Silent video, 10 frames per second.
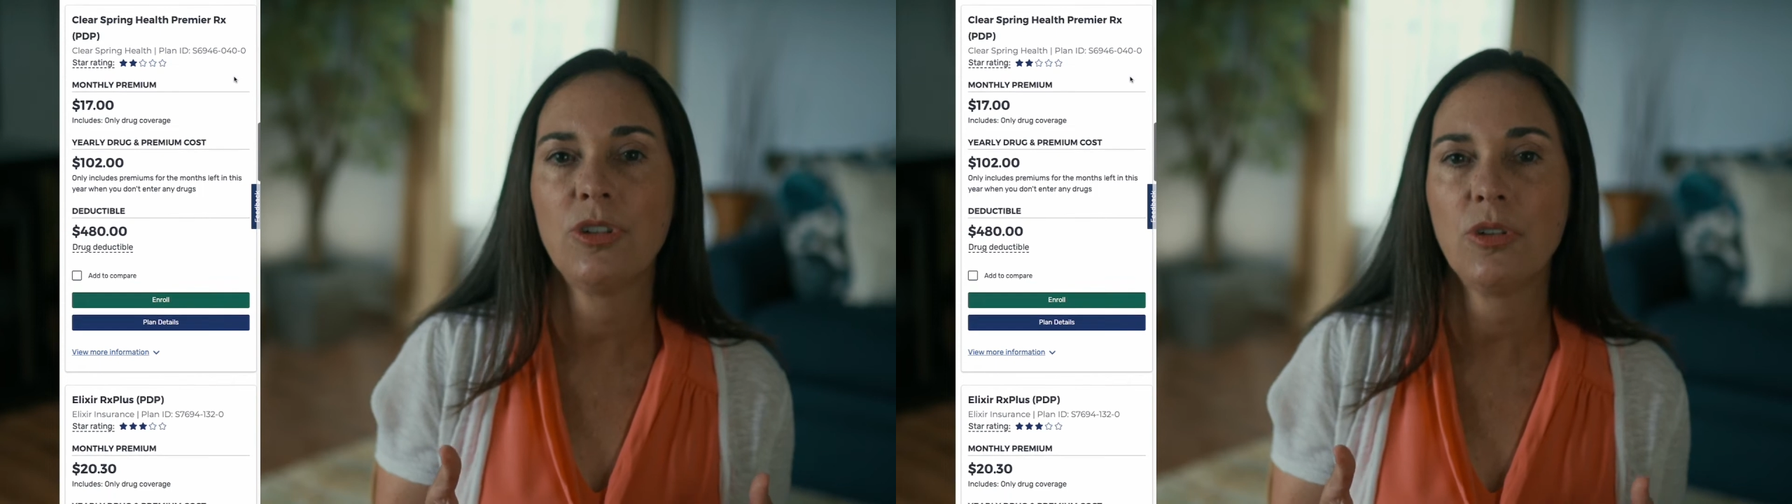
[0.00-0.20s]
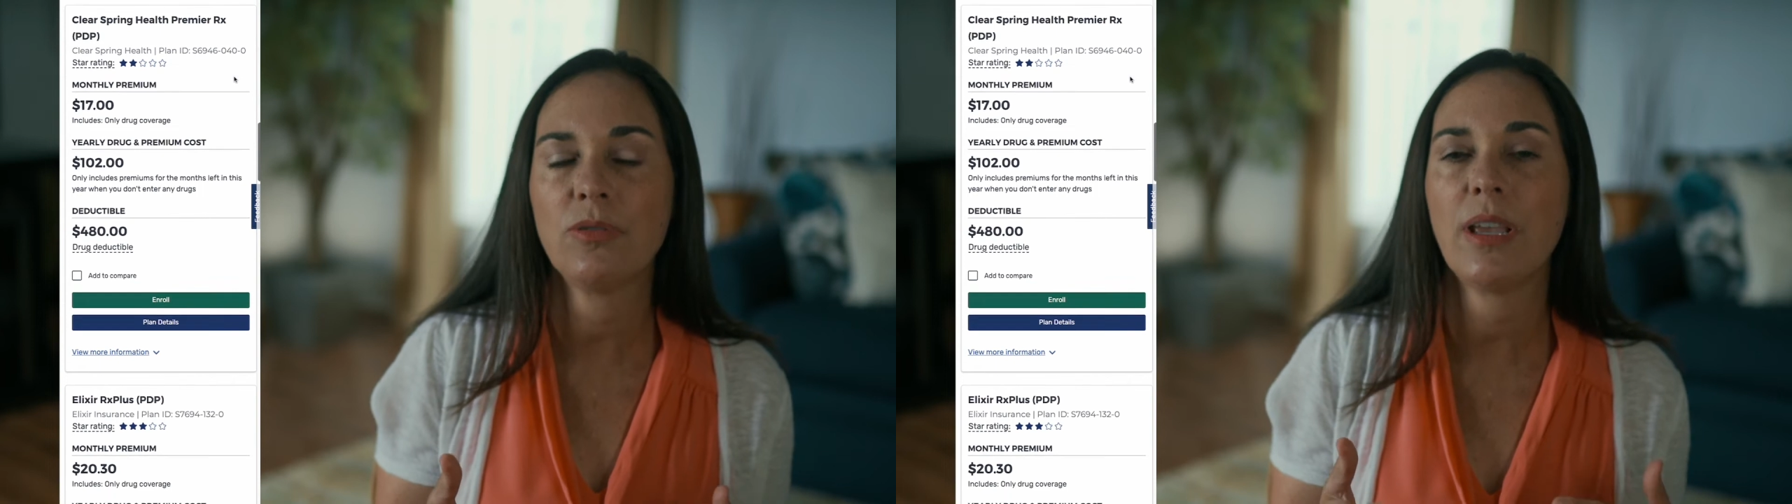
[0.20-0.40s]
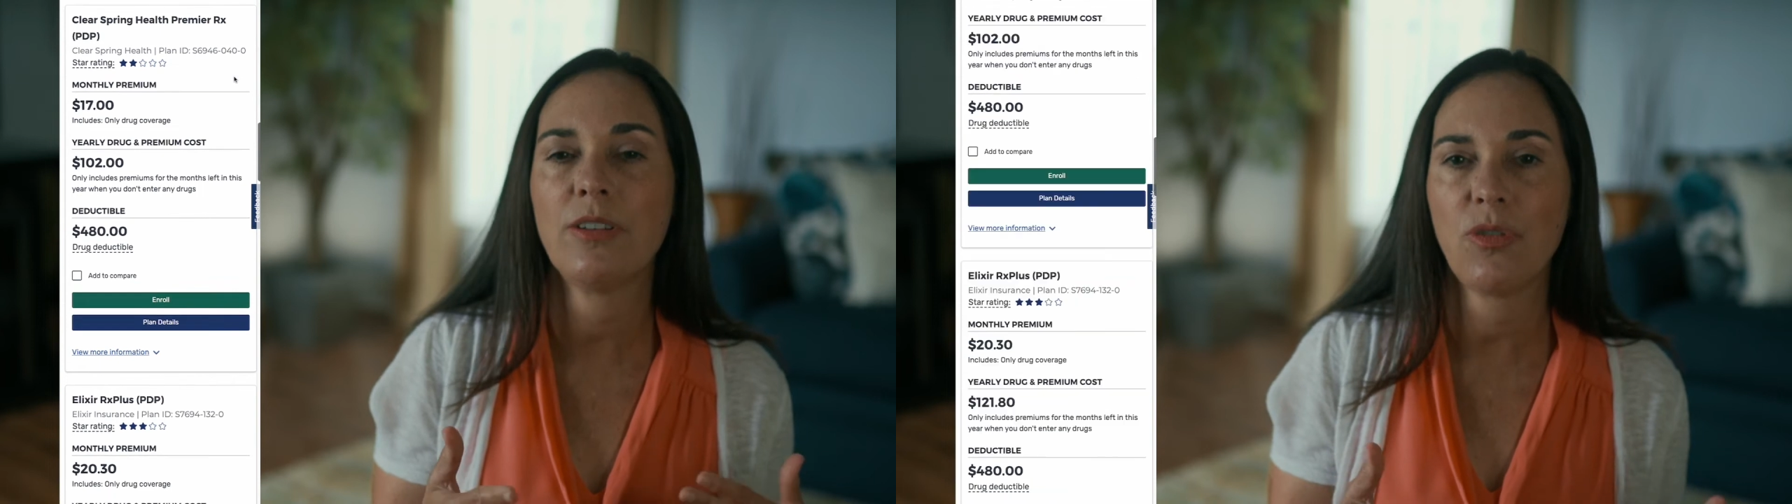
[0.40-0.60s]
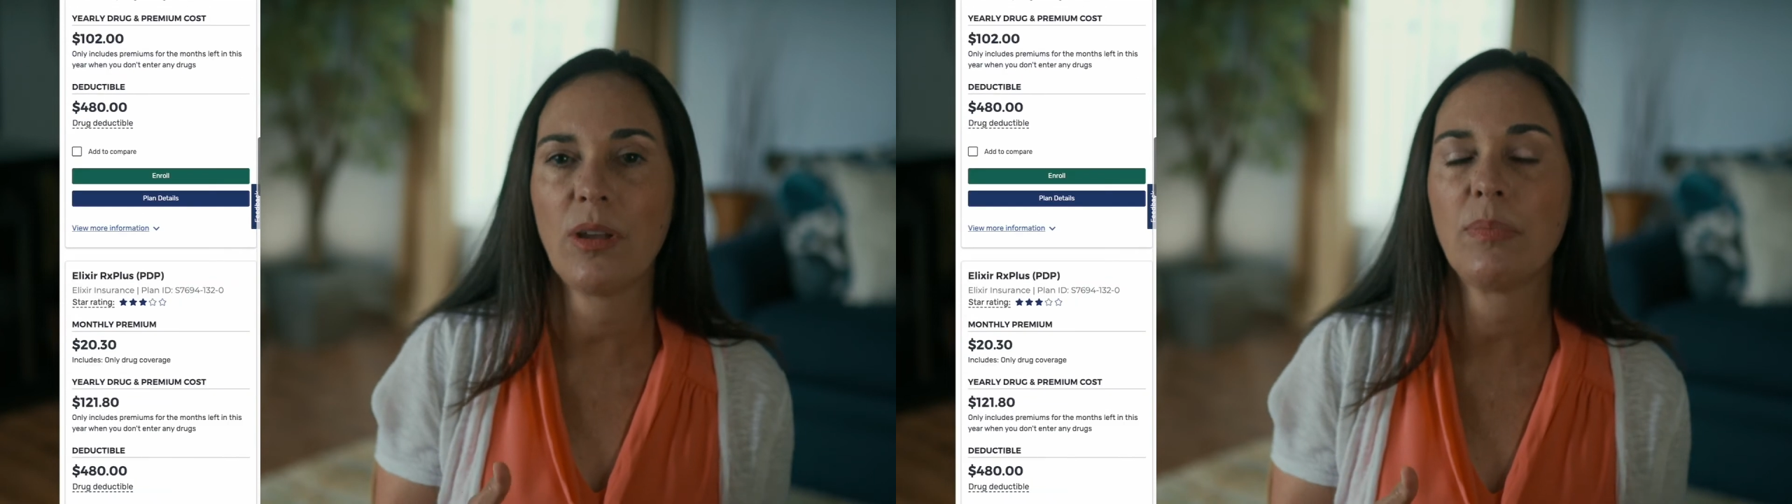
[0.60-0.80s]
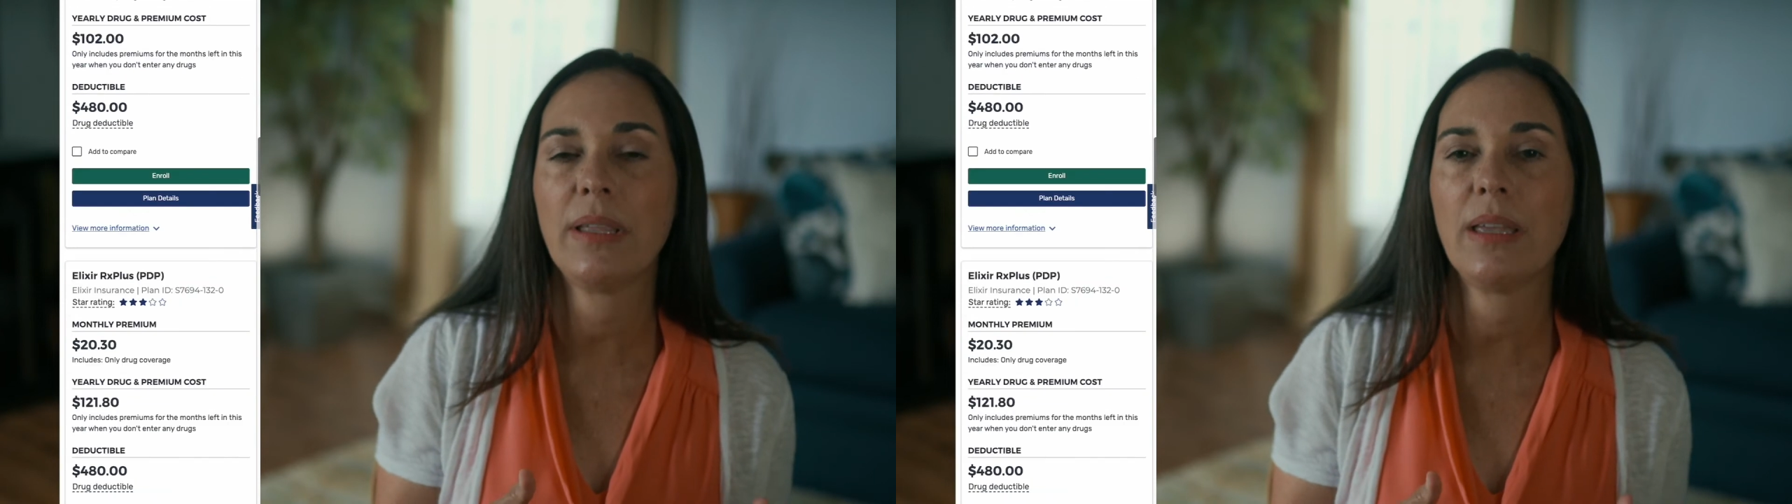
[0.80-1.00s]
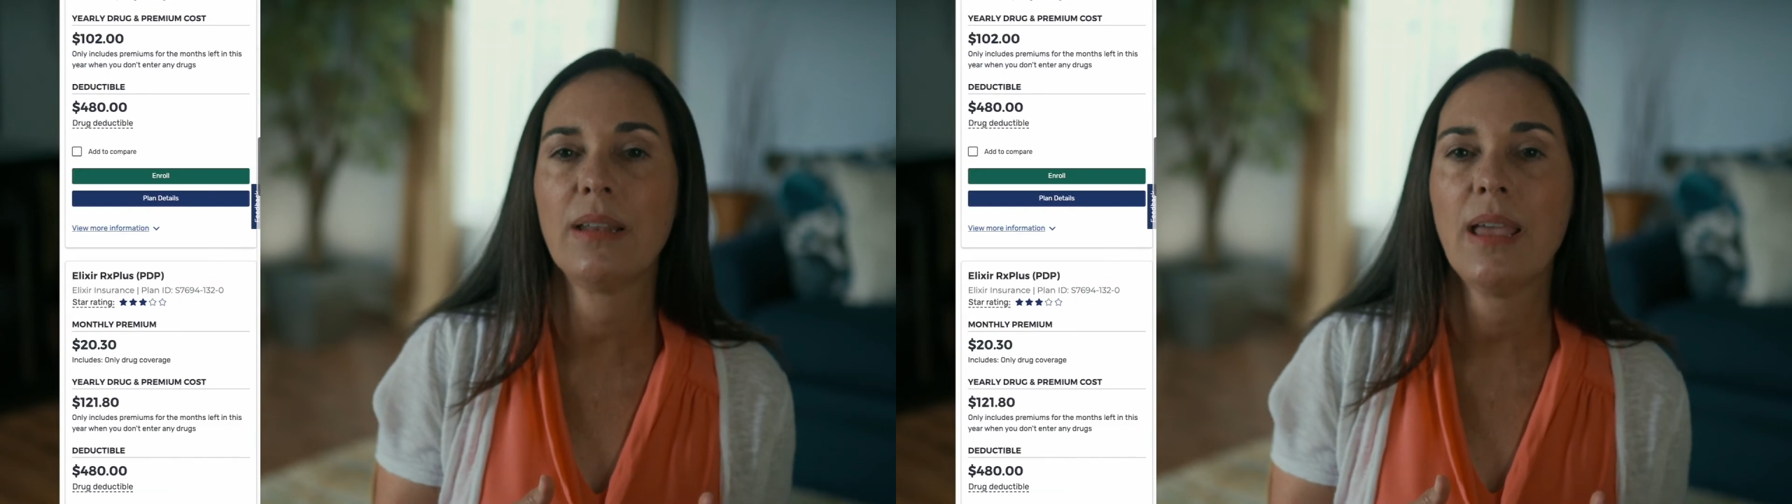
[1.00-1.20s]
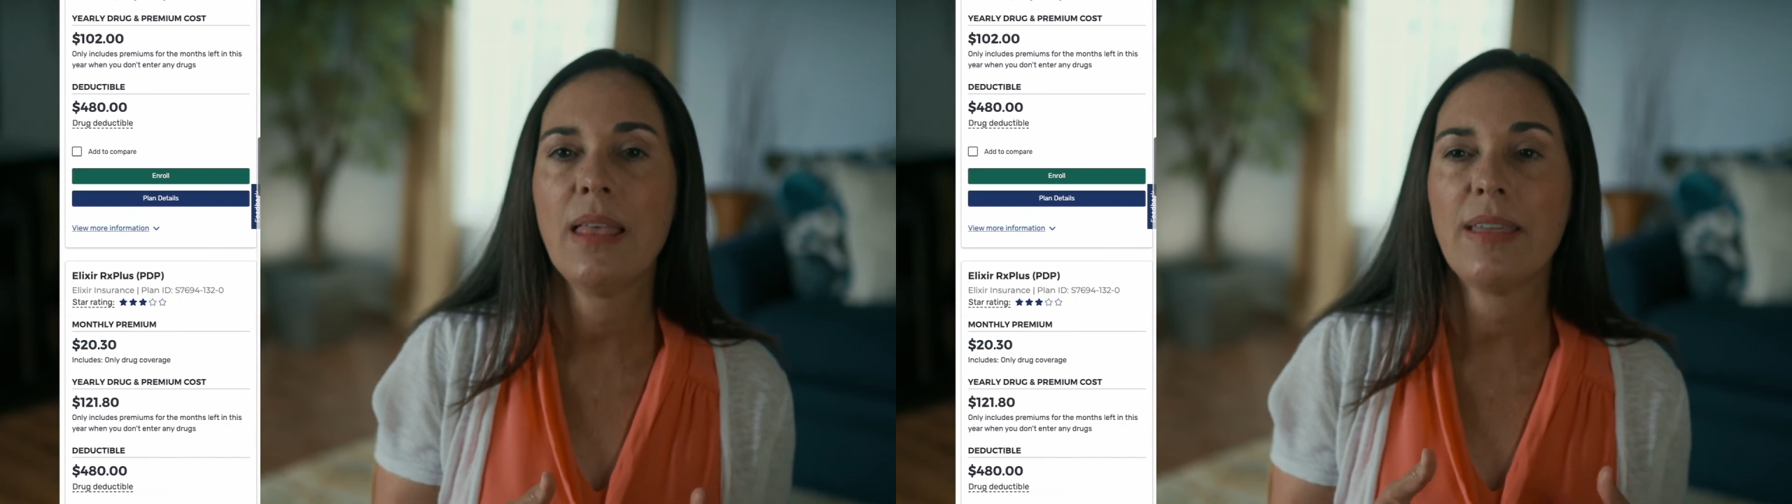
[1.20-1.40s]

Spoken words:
choose a drug plan